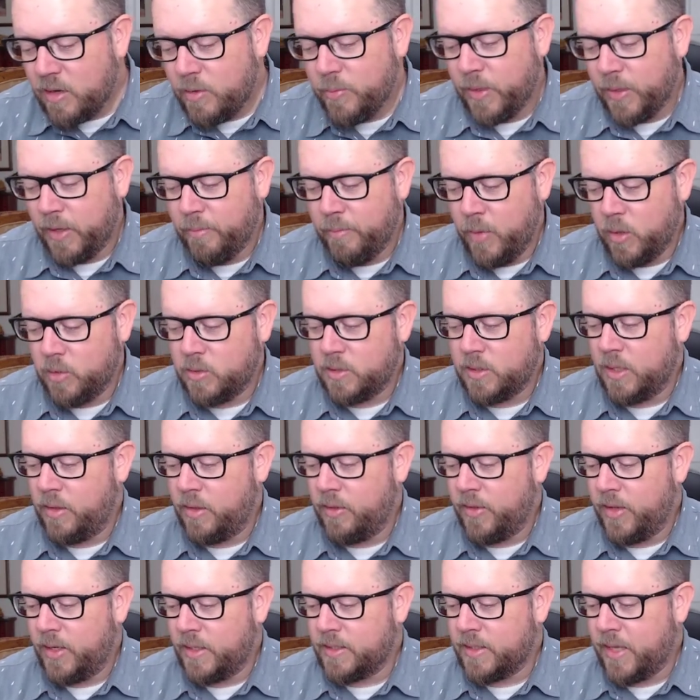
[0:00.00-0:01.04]
but most of the
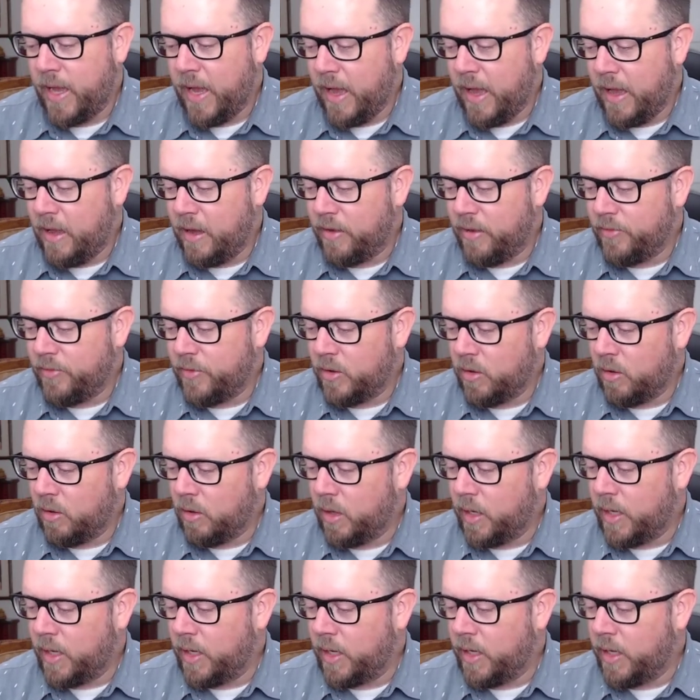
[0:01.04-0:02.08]
things I have are
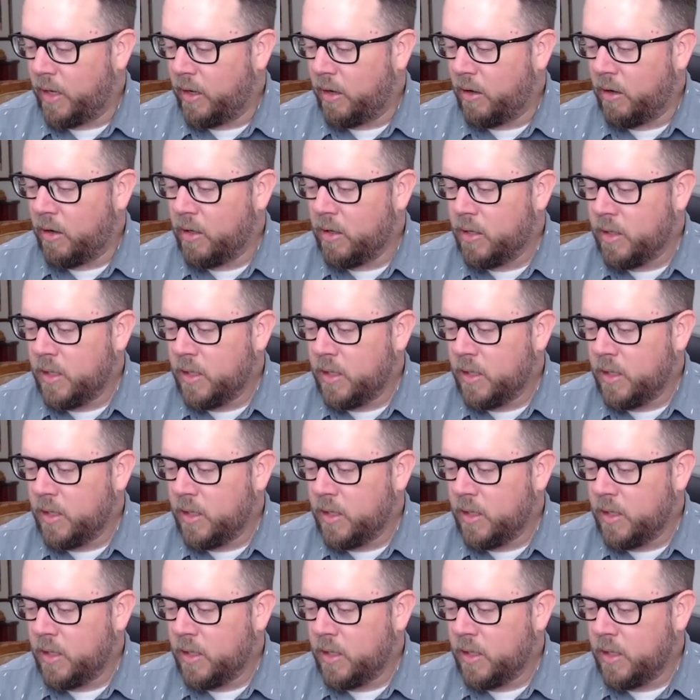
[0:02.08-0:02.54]
in here.